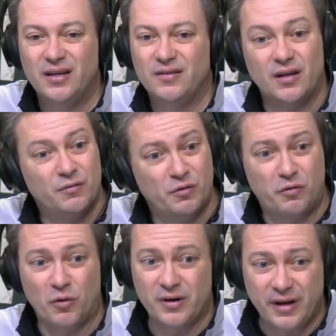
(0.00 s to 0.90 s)
Then if the
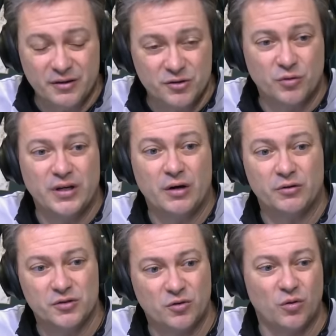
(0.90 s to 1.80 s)
49ers go down
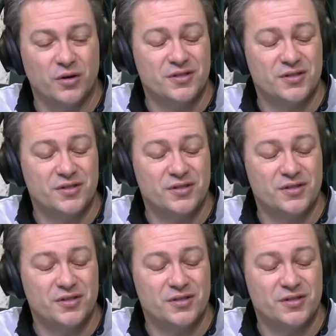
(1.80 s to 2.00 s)
and score,